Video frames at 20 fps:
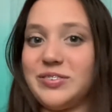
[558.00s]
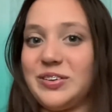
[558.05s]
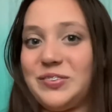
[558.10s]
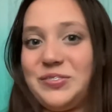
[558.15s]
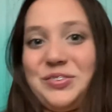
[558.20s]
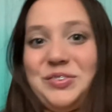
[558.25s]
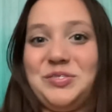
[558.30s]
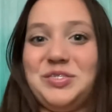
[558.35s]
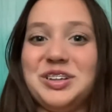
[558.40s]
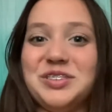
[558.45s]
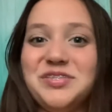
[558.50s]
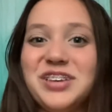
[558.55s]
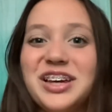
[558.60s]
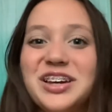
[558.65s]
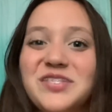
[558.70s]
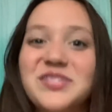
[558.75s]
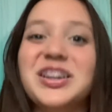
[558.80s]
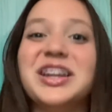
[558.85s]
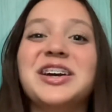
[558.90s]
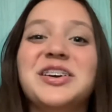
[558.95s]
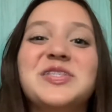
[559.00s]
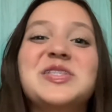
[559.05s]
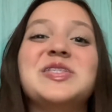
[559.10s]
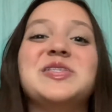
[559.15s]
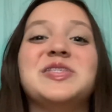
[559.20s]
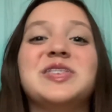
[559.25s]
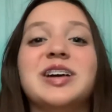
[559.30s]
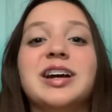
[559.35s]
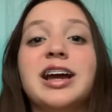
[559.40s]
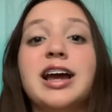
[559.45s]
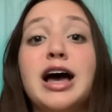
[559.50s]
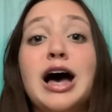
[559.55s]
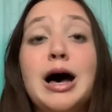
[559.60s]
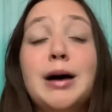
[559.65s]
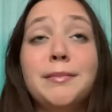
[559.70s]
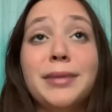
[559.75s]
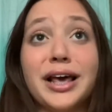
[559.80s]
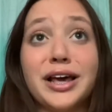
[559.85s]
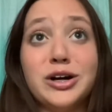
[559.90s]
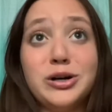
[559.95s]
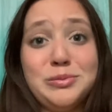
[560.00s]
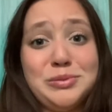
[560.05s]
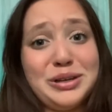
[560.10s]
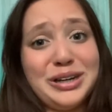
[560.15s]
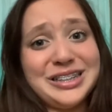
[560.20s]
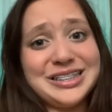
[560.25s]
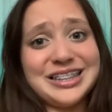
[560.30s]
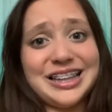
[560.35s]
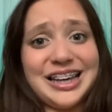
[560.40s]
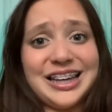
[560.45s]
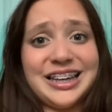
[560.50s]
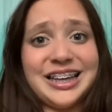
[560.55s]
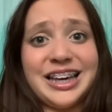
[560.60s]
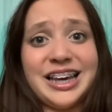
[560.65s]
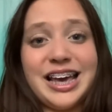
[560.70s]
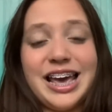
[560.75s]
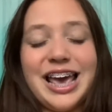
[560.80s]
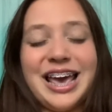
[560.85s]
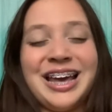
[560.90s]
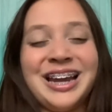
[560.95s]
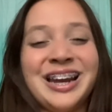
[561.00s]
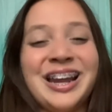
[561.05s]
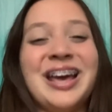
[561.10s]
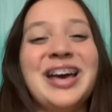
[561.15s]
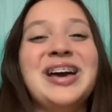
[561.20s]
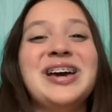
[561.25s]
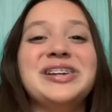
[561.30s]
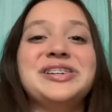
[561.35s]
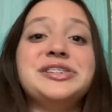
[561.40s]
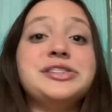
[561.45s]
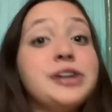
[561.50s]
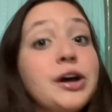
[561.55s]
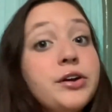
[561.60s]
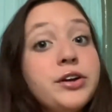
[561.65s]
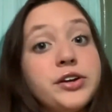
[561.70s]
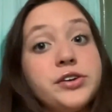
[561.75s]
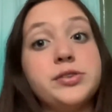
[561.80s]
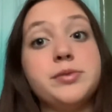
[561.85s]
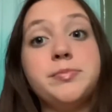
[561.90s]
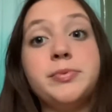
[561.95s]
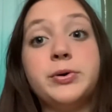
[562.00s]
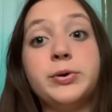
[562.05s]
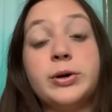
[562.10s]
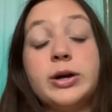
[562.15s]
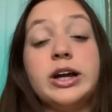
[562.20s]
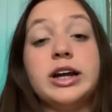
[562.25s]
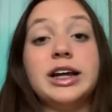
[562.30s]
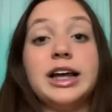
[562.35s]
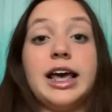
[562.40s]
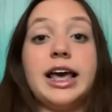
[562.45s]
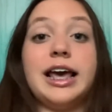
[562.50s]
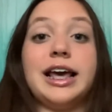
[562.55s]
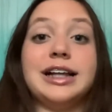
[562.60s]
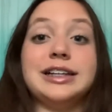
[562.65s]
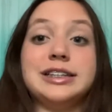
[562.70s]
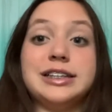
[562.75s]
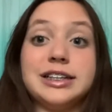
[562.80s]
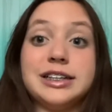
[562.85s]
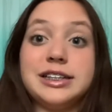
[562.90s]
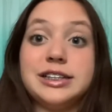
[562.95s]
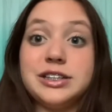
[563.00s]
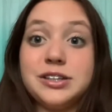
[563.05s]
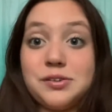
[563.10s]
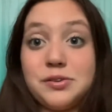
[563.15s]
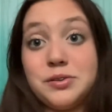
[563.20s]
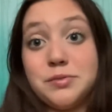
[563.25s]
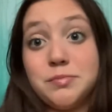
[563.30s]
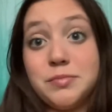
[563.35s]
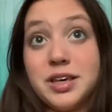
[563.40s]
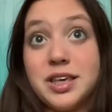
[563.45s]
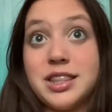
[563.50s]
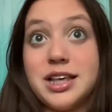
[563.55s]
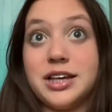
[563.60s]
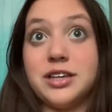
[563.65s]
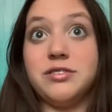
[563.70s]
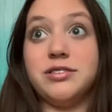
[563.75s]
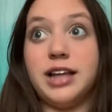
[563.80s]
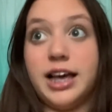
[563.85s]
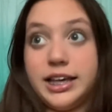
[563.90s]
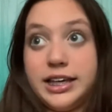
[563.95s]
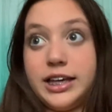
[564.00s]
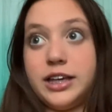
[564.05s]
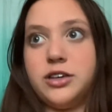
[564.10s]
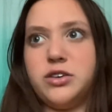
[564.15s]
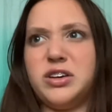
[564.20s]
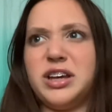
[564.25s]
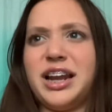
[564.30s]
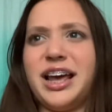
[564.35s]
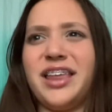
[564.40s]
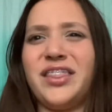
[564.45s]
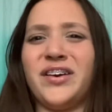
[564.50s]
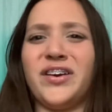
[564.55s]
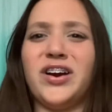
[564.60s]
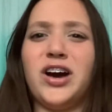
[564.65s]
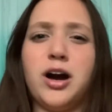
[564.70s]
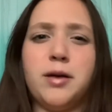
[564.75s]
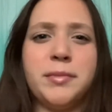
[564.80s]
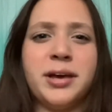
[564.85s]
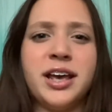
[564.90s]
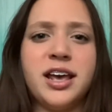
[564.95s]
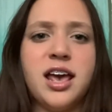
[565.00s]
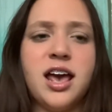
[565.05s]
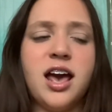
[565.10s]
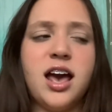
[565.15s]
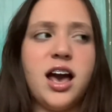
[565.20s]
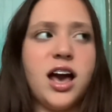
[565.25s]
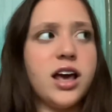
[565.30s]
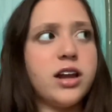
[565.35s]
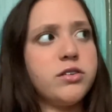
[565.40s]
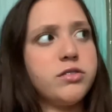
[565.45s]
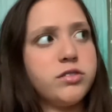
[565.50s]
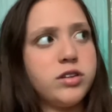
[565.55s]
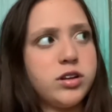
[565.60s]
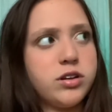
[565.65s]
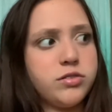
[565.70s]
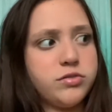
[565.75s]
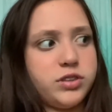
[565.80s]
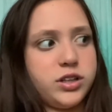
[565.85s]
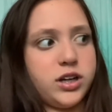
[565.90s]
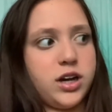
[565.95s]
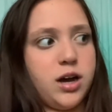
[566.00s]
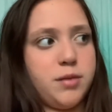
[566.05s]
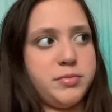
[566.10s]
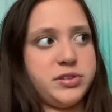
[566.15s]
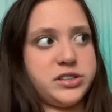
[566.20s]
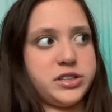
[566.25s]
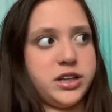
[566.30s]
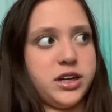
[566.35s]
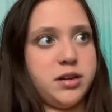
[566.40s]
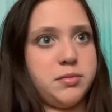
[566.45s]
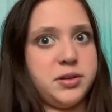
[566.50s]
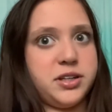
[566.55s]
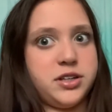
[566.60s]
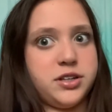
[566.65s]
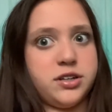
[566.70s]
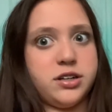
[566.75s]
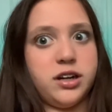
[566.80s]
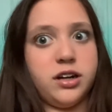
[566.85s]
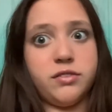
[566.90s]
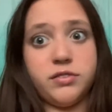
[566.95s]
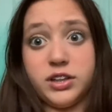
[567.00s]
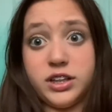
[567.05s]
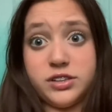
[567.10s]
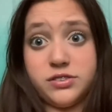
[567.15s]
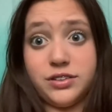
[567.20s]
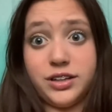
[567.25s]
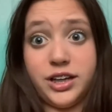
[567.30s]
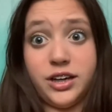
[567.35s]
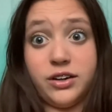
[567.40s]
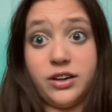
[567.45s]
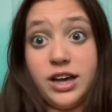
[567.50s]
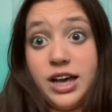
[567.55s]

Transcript: filmed a makeup video before, but I hope you guys like it. And to show your support and to show me that you like it, you can either comment. I don't know if the comments are gonna be turned on for this video.